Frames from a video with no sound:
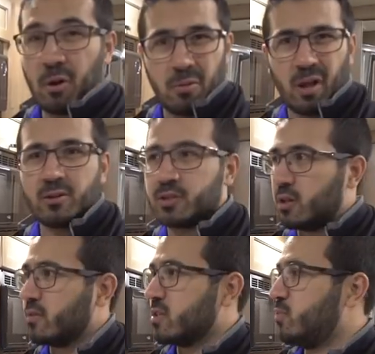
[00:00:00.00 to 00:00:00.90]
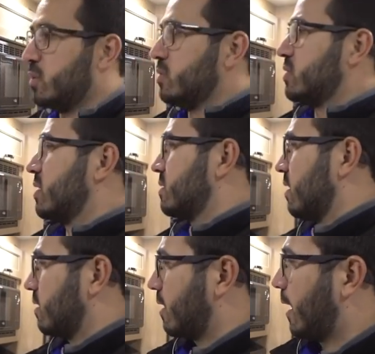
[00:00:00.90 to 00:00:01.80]
you know, large serving spoons, things
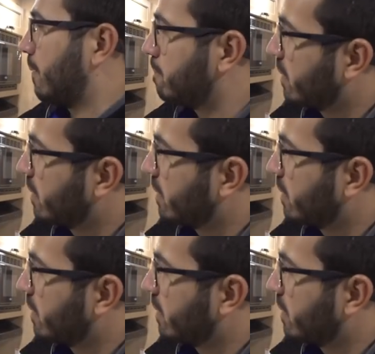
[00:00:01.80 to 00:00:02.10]
like that.